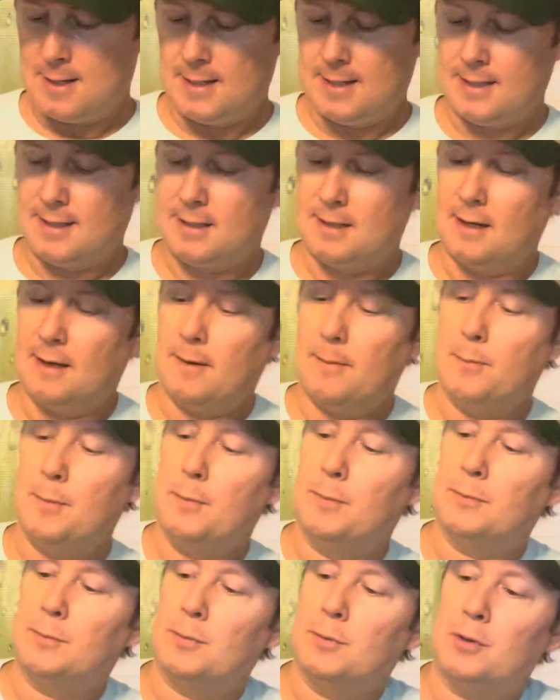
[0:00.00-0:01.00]

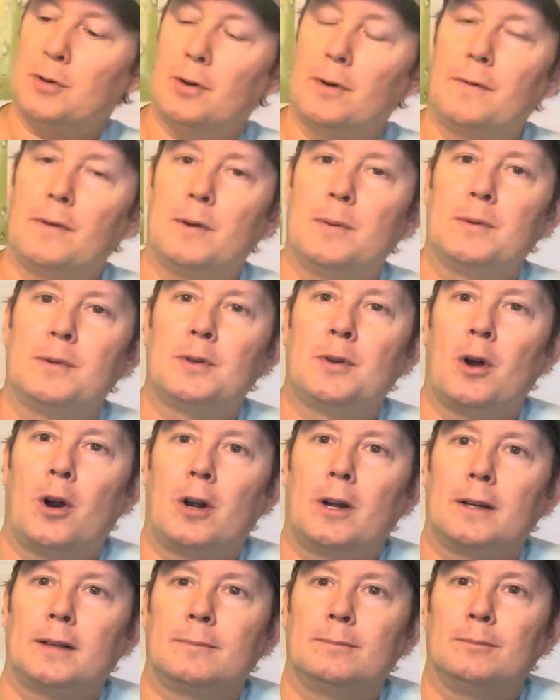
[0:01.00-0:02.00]
sort of a
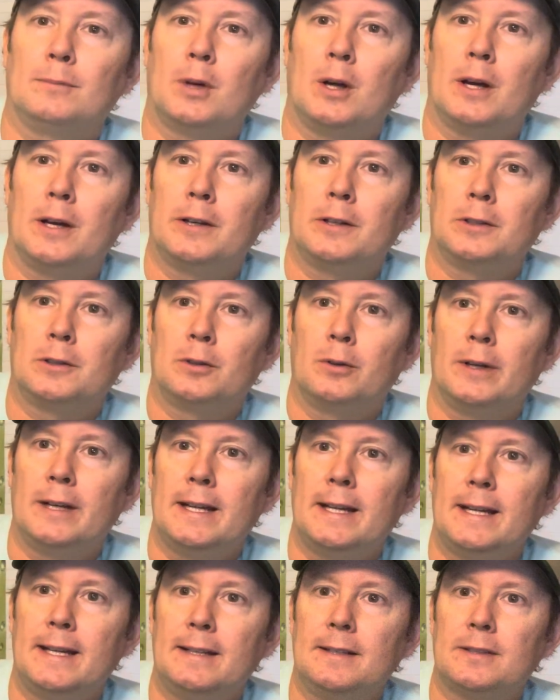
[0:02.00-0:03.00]
dark hunter
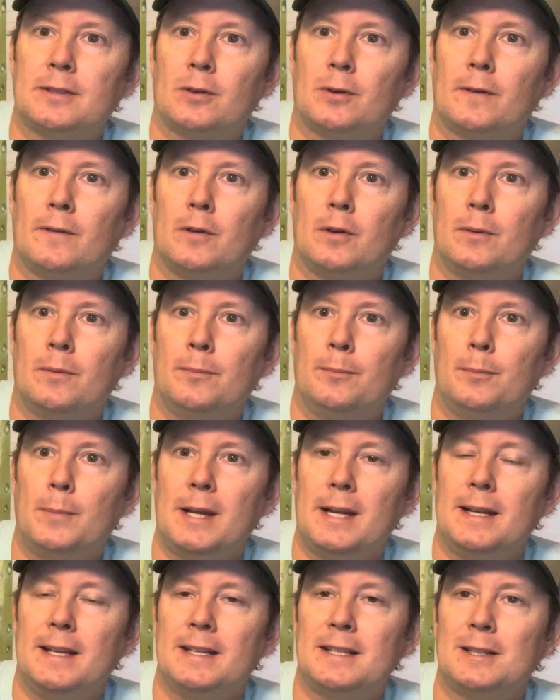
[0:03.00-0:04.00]
green, sort of a
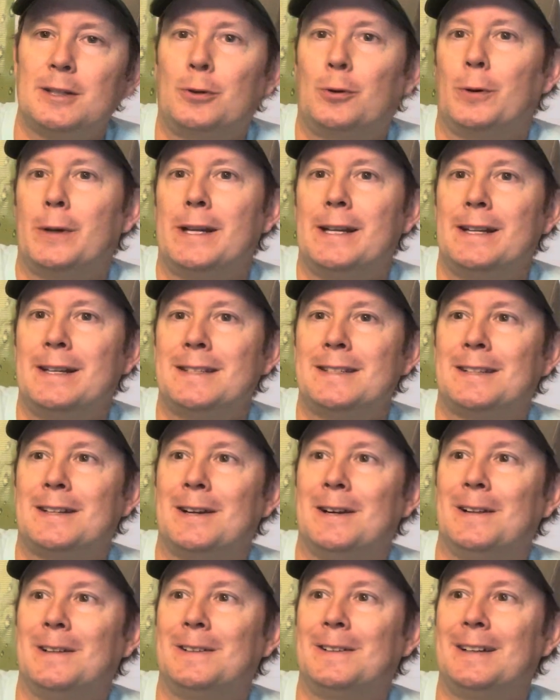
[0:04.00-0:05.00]
meanish greenish
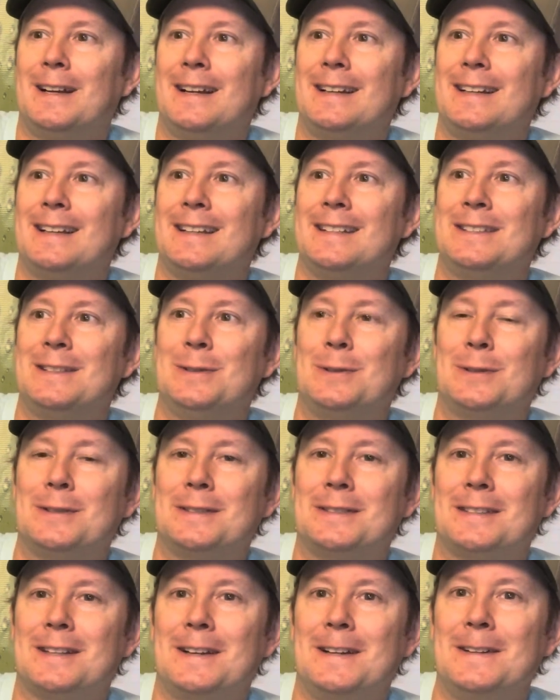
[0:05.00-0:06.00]
color, I guess you could
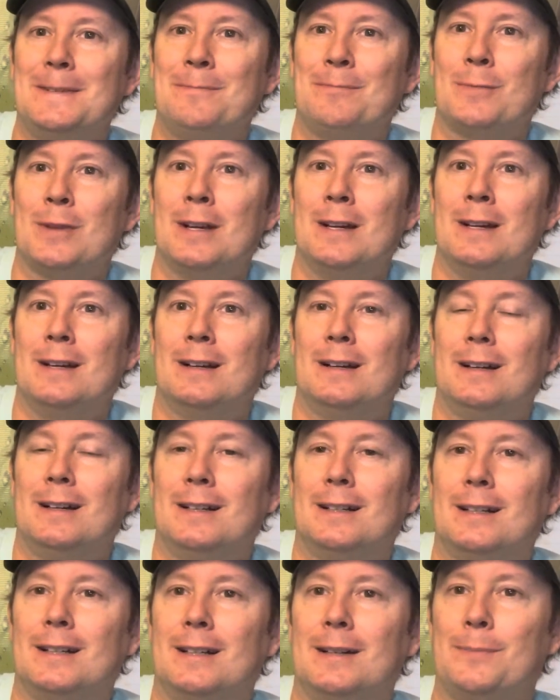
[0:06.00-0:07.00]
say.
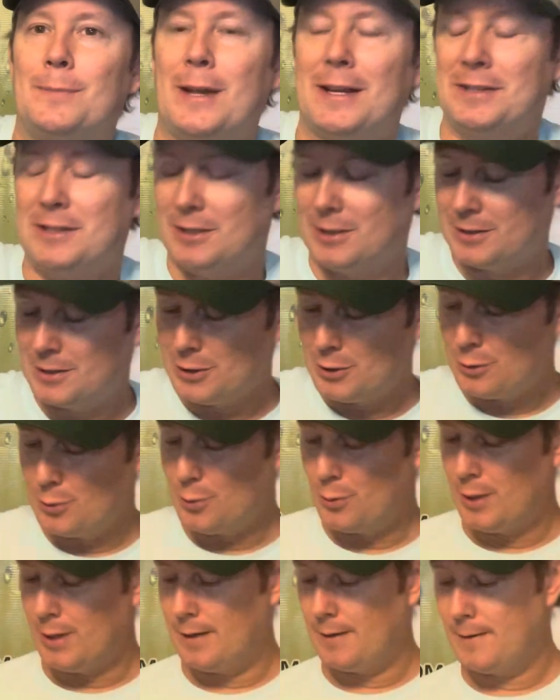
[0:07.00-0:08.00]
That's their
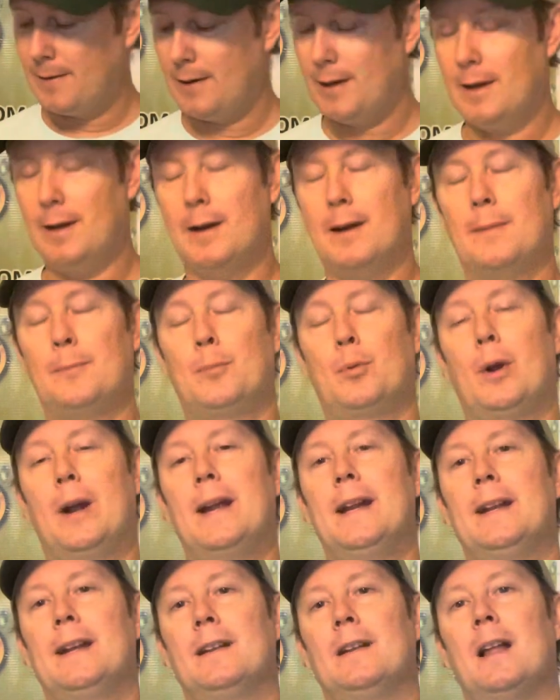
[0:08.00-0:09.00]
two
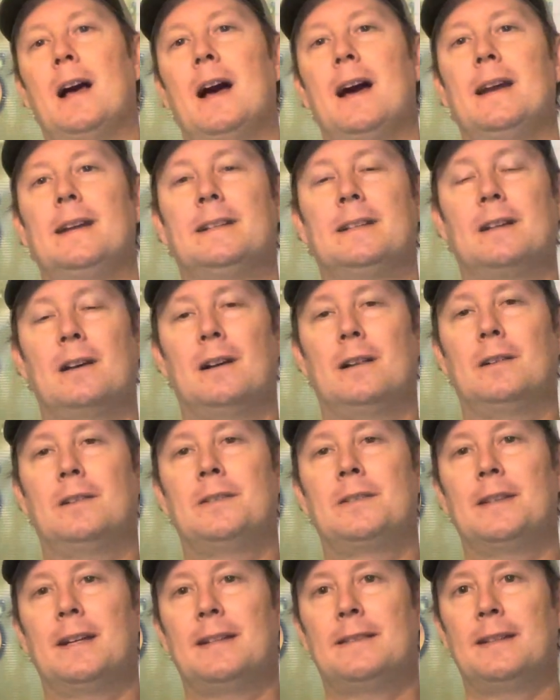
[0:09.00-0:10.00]
braided line
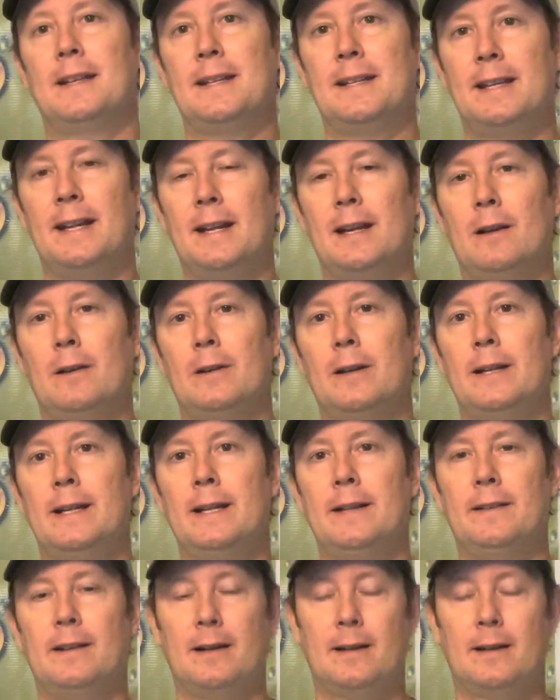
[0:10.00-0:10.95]
colors that they carry,